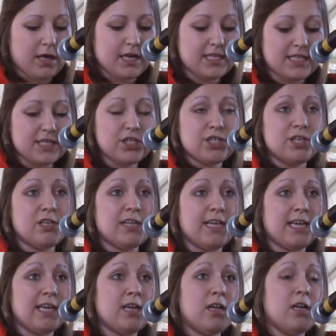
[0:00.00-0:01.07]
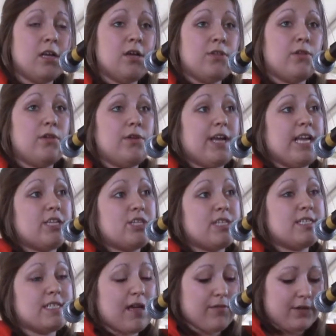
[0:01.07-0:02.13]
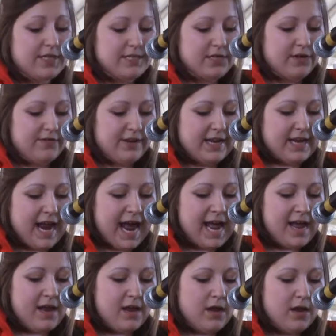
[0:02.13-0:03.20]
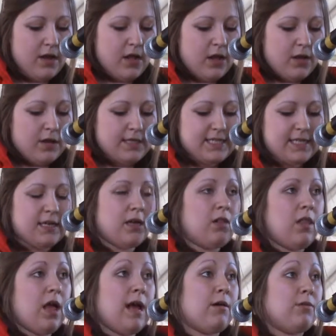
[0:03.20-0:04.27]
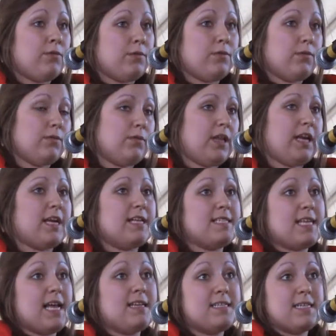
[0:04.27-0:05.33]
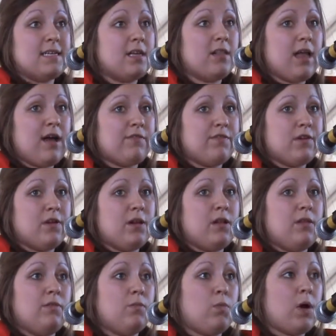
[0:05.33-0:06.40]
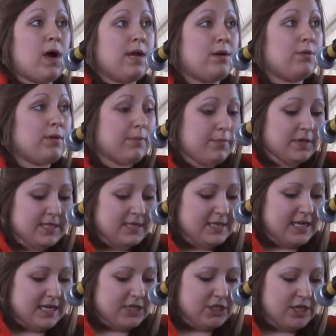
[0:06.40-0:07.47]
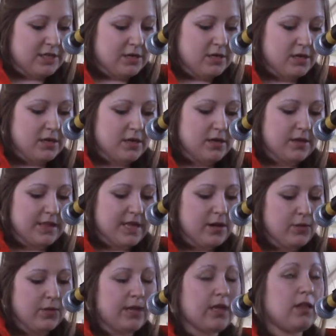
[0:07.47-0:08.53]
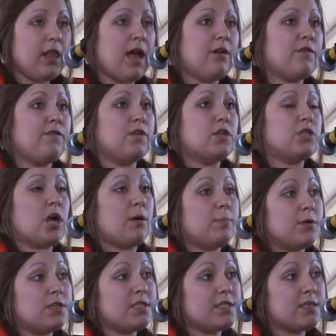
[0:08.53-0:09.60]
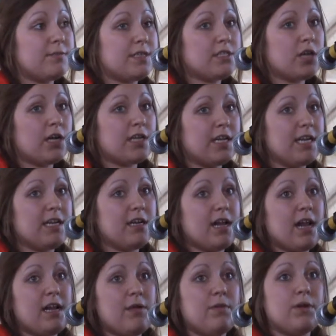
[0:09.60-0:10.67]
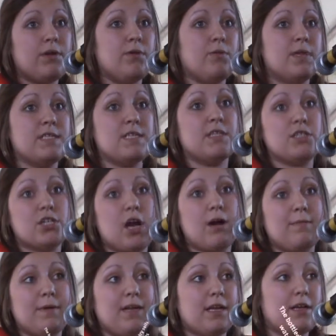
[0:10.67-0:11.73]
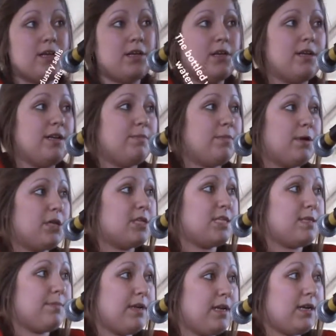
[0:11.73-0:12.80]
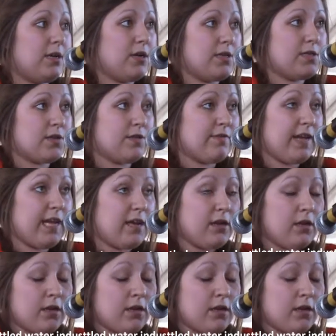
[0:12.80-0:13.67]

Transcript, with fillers: Additionally, the locations that we surveyed at didn't allow, like I said, didn't allow for a wider representation. They only allowed for shoppers to be targeted. Anyone who wasn't shopping couldn't participate in our survey.